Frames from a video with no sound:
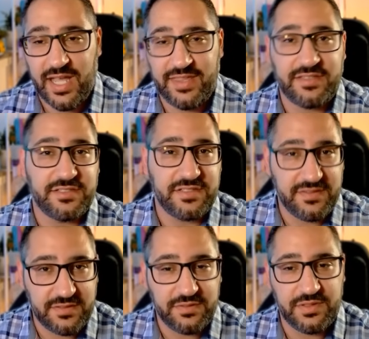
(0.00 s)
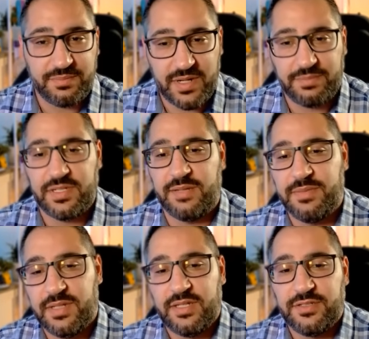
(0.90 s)
And that doesn't include the prep time.
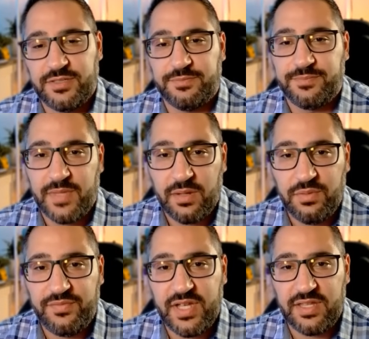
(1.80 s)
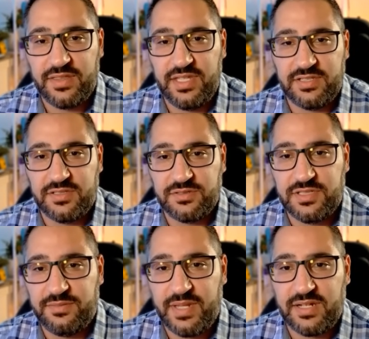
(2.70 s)
So we've got the slow
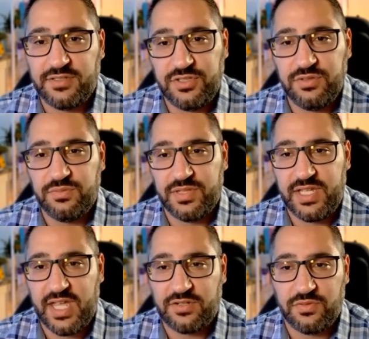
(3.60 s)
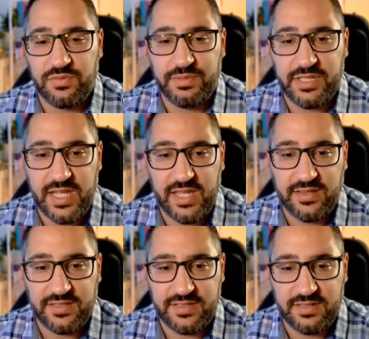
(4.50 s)
cinematic zoom with a casual woman
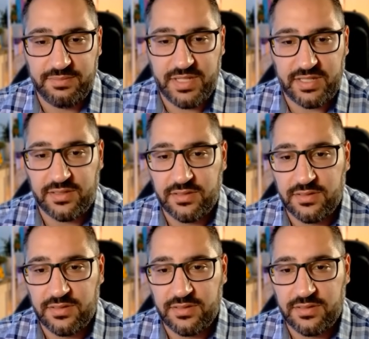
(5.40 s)
and let's hit play.